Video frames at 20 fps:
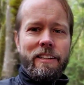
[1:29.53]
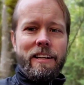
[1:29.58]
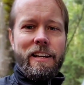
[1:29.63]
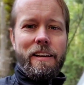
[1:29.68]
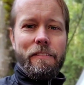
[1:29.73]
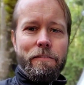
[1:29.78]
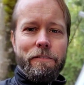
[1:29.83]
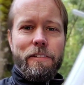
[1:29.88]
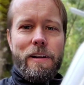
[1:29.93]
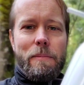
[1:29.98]

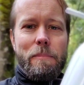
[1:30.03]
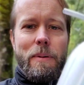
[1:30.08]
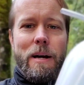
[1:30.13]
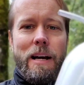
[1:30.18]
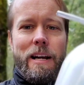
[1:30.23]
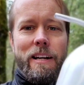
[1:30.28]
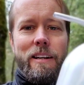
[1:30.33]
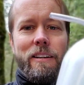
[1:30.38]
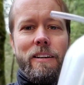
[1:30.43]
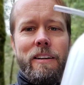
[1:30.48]
at Fred
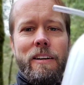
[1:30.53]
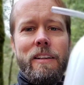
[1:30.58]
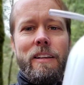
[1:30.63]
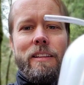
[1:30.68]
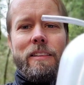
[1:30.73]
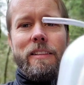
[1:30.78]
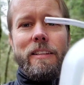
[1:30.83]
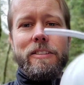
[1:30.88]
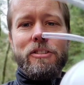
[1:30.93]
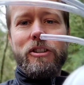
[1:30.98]
Meyer.
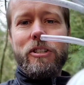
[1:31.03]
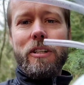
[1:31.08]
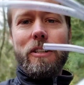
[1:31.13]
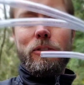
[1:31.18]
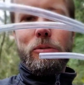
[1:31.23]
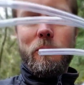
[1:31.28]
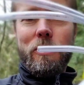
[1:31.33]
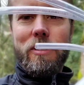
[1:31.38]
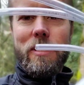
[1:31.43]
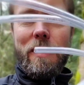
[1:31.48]
These
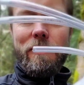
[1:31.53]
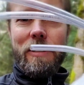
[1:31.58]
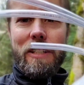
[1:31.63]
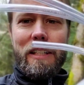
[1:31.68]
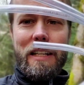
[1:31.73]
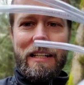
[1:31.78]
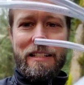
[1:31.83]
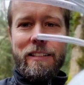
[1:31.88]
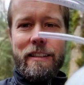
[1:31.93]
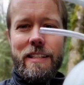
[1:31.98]
jugs were
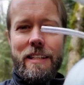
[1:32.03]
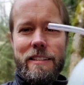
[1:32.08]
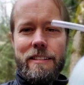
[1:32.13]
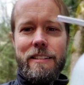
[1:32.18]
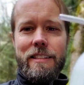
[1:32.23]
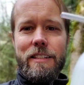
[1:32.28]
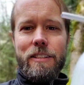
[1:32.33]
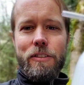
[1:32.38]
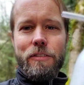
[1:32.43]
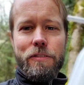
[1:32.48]
79
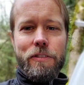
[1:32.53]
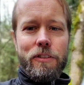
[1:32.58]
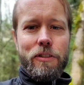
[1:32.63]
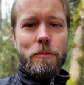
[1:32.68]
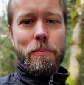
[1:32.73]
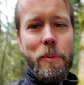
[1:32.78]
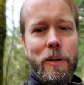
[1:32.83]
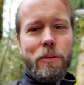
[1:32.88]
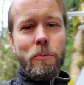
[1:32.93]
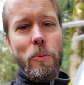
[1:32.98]
cents each for
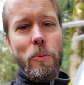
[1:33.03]
spring